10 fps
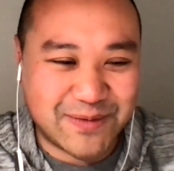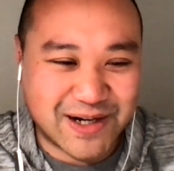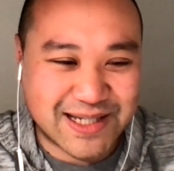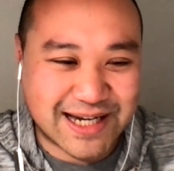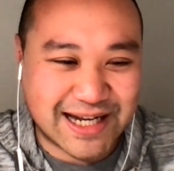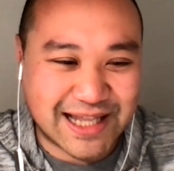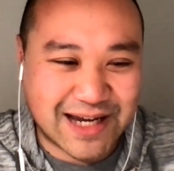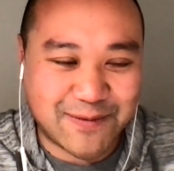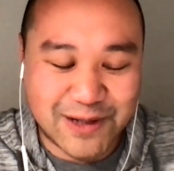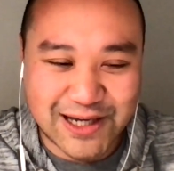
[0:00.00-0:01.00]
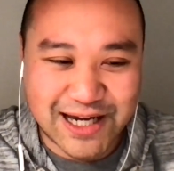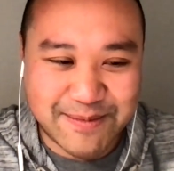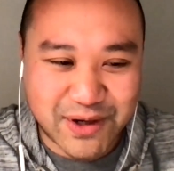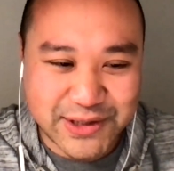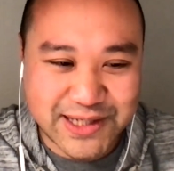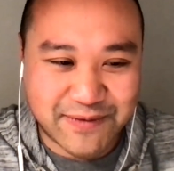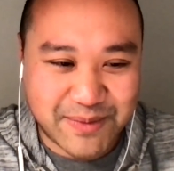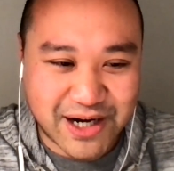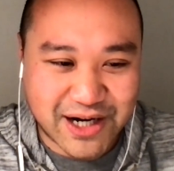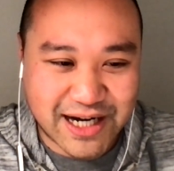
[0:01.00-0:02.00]
Where it's kind of like if you look at most of
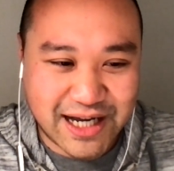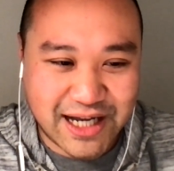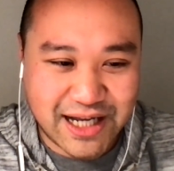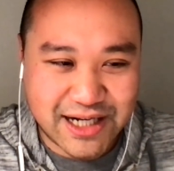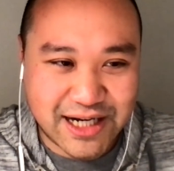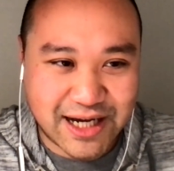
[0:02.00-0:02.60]
America,